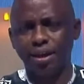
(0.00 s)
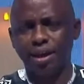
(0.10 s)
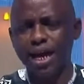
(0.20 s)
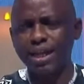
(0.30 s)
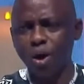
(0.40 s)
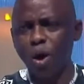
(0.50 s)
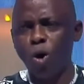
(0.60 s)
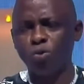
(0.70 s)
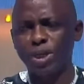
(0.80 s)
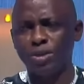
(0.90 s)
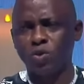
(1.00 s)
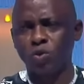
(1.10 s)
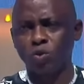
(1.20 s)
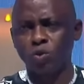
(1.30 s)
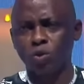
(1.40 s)
and he called me
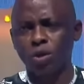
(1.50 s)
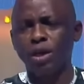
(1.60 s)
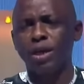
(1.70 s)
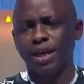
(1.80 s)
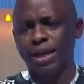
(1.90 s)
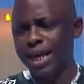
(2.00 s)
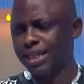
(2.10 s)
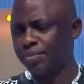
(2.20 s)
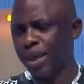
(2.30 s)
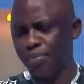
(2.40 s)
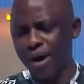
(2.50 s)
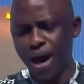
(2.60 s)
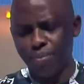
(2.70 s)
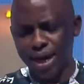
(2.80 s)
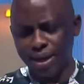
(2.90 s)
to get him a
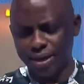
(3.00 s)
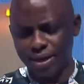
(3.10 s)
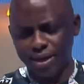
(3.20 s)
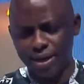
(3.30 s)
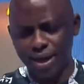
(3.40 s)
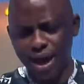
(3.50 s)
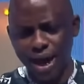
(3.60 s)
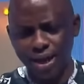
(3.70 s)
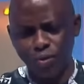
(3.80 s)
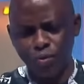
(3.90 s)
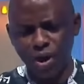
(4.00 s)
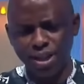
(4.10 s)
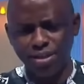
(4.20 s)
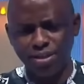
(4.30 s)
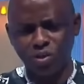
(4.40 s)
power bank. I
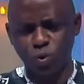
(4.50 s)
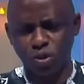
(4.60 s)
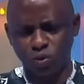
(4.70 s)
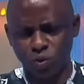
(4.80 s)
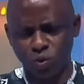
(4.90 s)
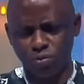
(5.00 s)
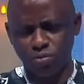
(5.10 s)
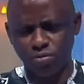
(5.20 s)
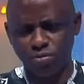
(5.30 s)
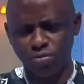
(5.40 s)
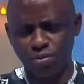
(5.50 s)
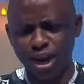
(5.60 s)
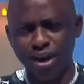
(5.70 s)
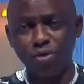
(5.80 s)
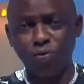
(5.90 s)
went to his room
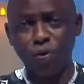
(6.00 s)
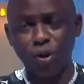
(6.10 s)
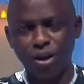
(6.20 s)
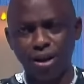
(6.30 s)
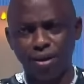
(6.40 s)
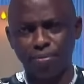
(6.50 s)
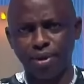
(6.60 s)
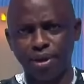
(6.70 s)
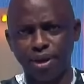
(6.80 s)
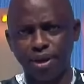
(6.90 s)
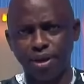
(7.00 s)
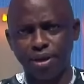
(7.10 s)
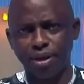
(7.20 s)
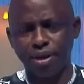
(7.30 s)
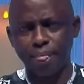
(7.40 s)
around 4 a.m.
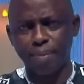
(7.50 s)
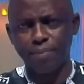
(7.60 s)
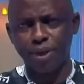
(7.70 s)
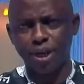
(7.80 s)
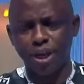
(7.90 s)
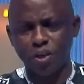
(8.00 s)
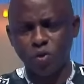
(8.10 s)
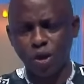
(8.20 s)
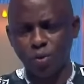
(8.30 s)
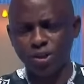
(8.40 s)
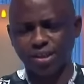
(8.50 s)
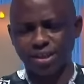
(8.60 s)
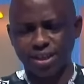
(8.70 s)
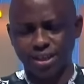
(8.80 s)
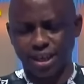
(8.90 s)
So he was
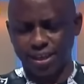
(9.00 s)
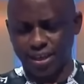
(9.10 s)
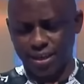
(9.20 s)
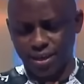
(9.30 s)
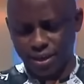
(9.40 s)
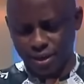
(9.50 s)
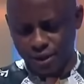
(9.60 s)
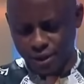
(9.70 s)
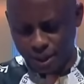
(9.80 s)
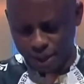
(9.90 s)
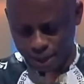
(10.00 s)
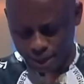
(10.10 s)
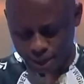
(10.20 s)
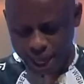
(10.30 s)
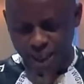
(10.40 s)
seated on the
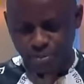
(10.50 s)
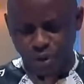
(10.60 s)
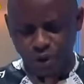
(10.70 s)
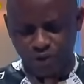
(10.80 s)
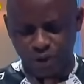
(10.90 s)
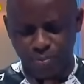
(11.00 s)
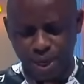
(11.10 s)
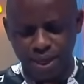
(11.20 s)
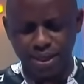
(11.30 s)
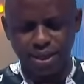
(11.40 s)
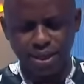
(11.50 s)
headboard of the bed.